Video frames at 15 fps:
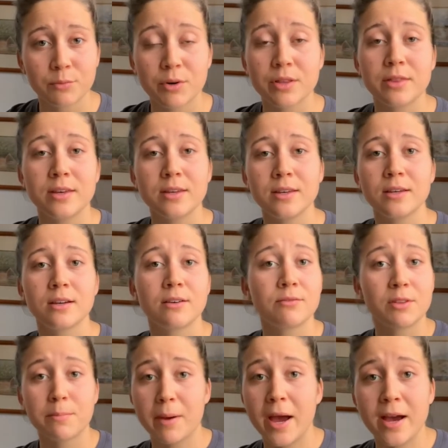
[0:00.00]
We're thinking of
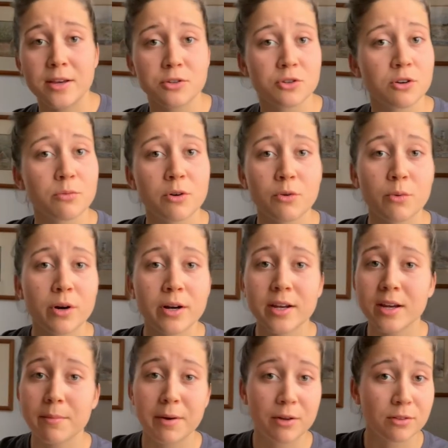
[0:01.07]
the past or we're
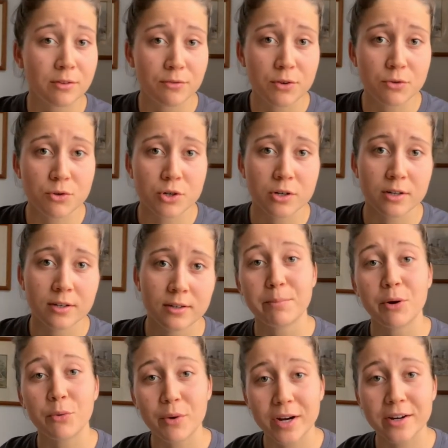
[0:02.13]
worrying about the future.
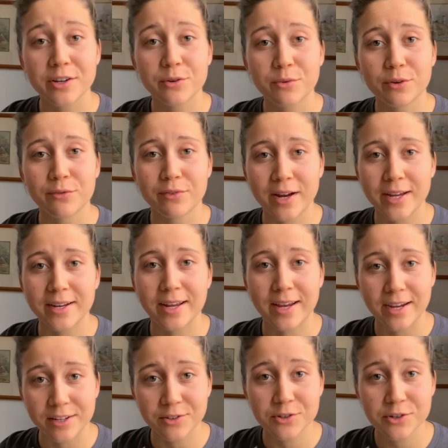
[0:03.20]
But where you will find
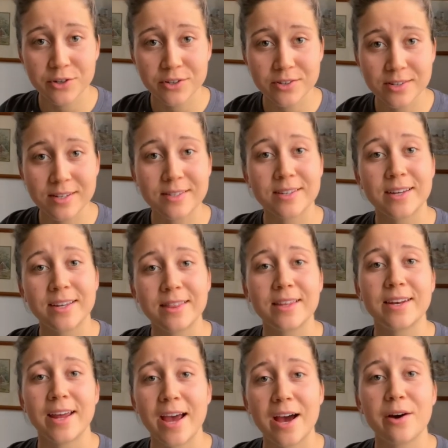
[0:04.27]
answers is in
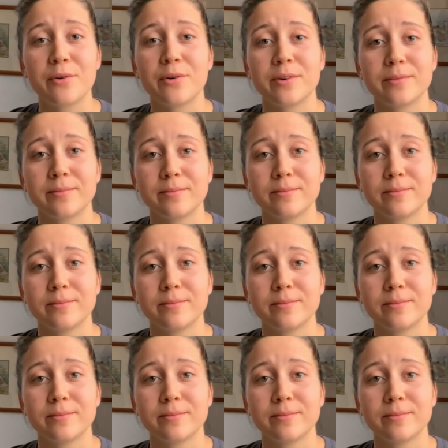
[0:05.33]
the now.